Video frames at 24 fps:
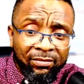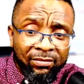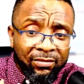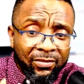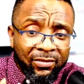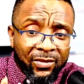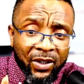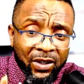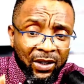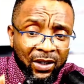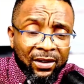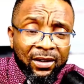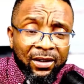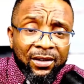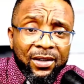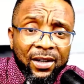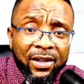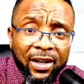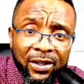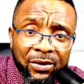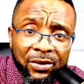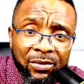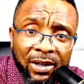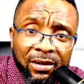and these
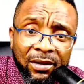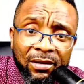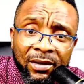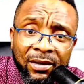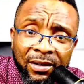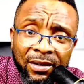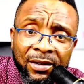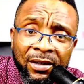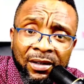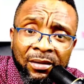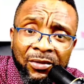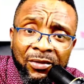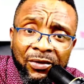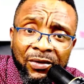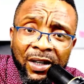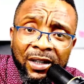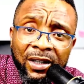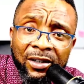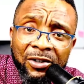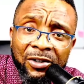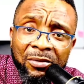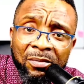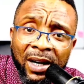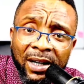guys were, they seemed very
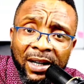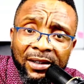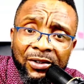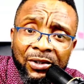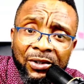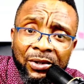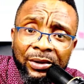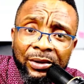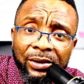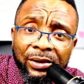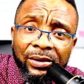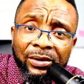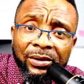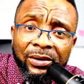smart too.